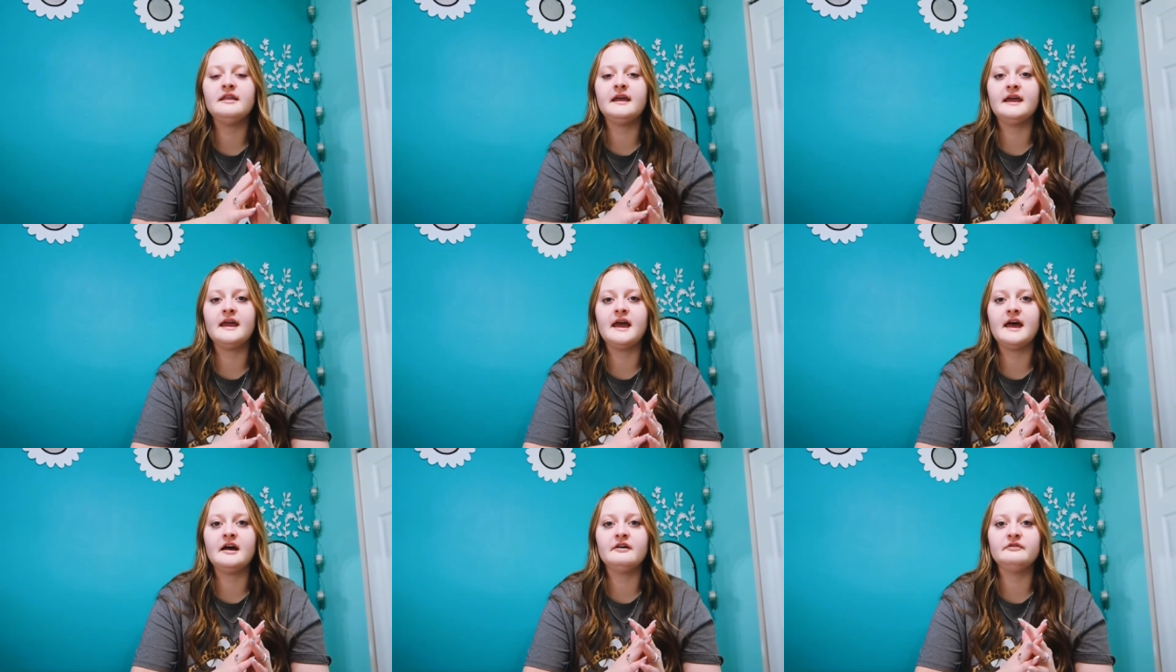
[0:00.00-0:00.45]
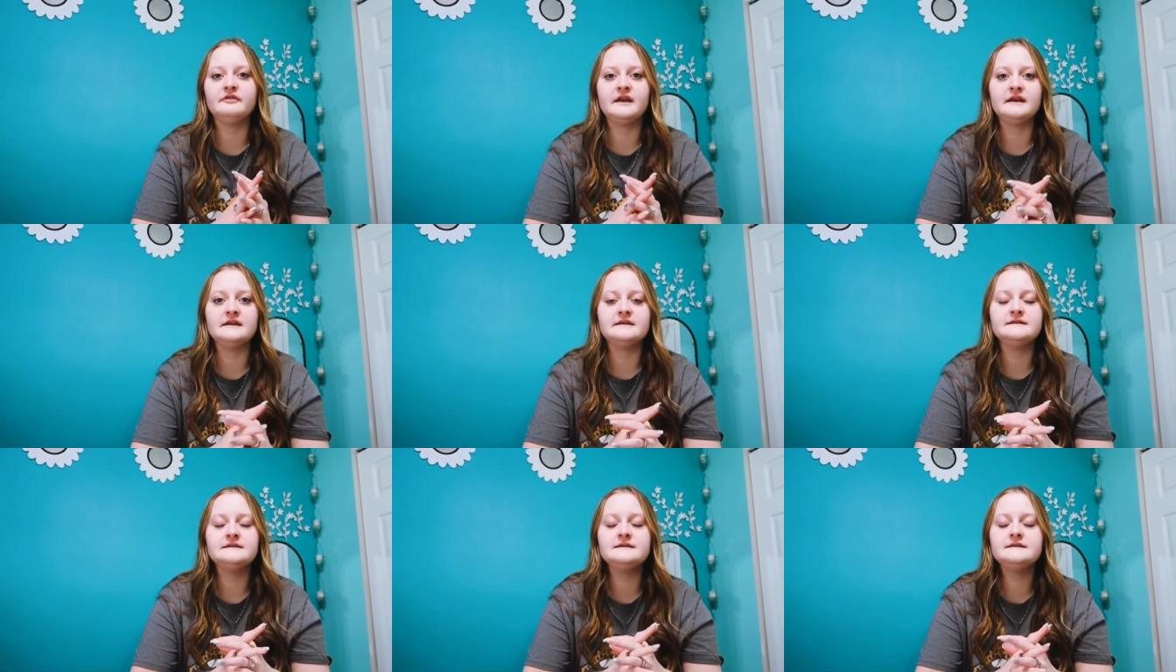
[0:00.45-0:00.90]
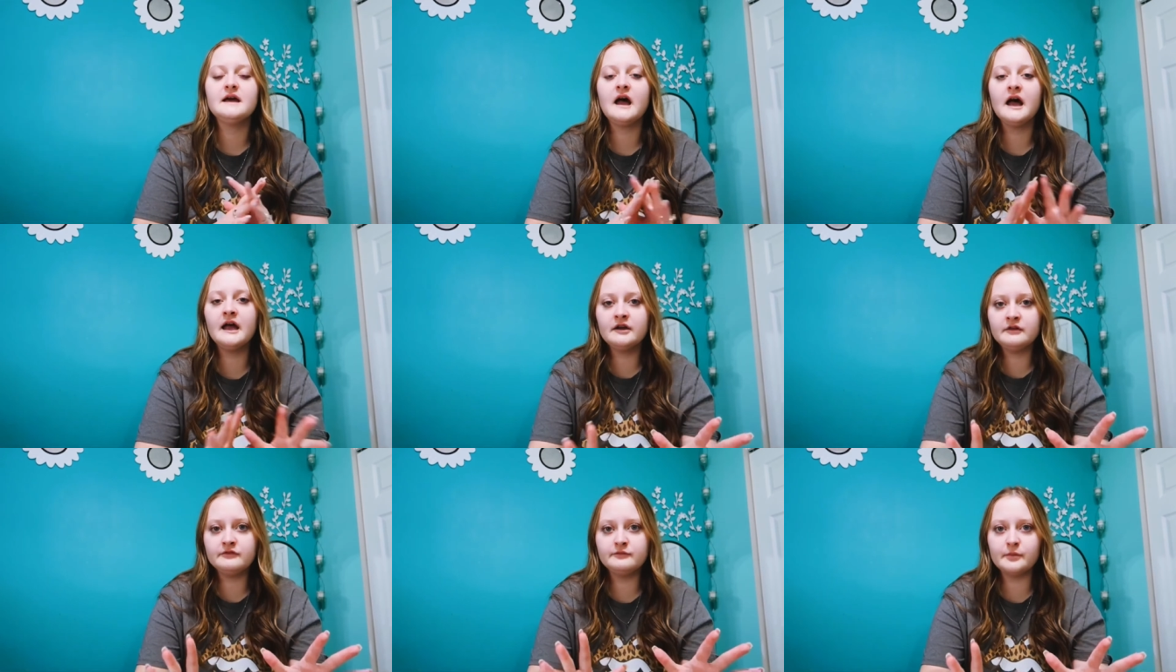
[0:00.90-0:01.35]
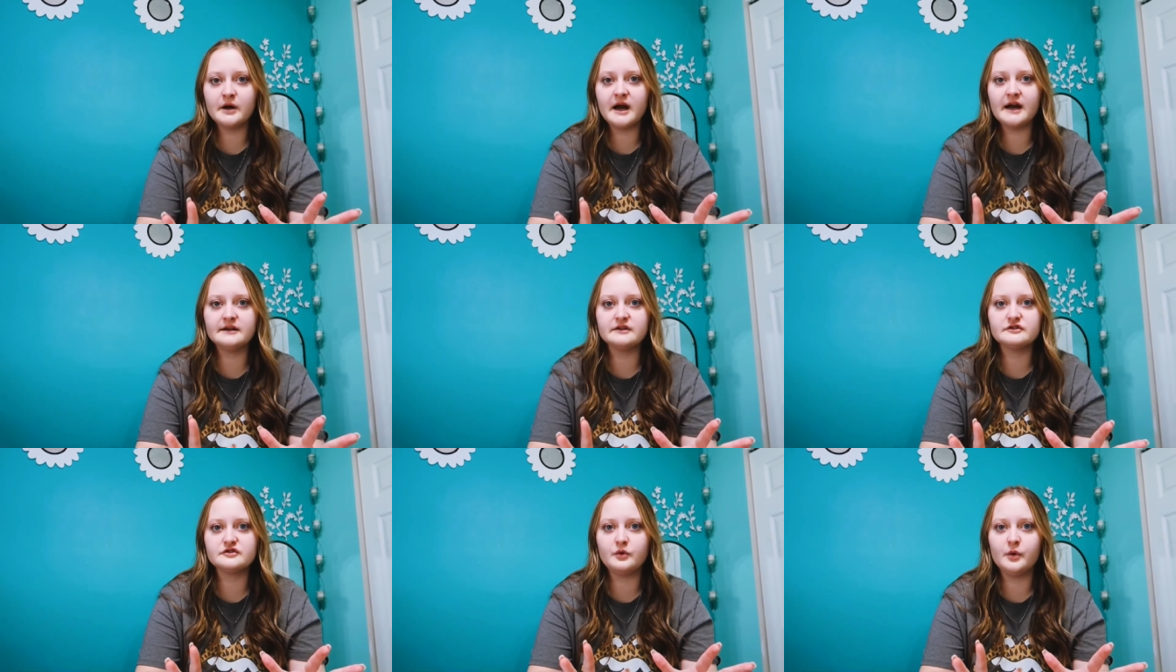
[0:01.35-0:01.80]
They have a ton of
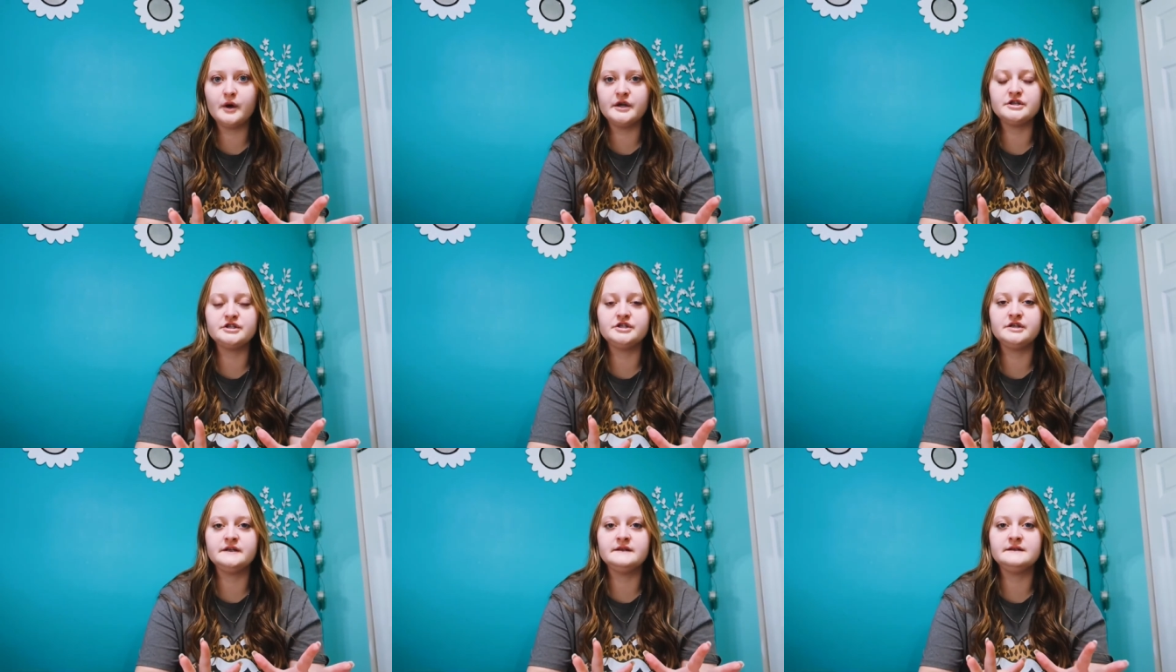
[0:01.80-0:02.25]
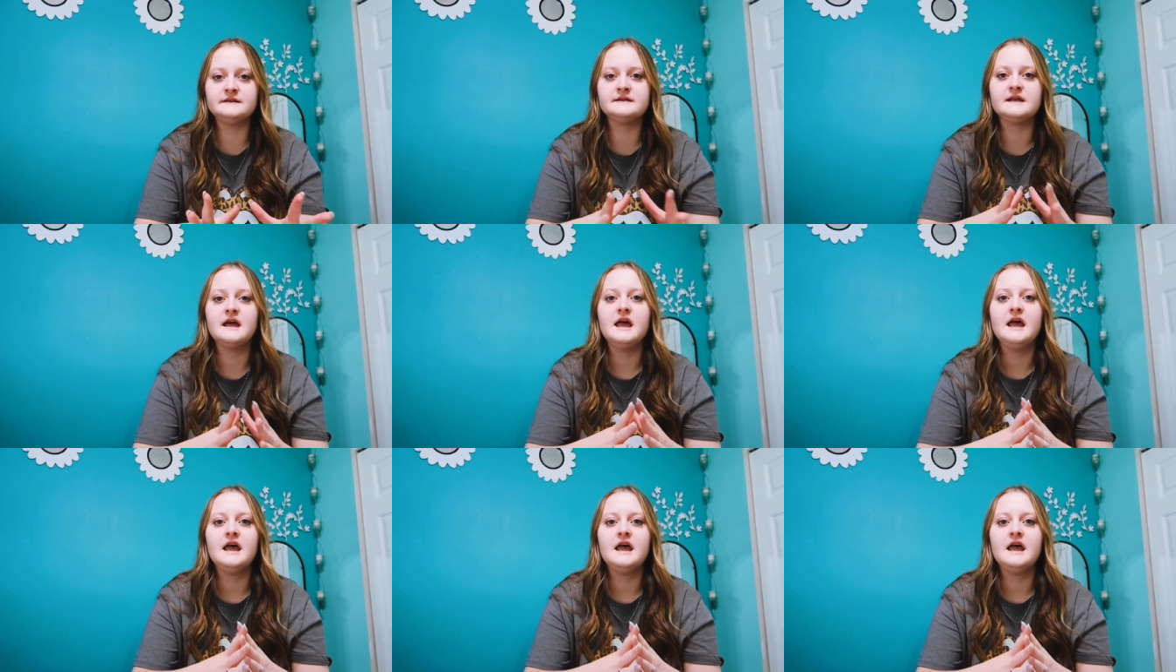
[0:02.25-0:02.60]
practice questions.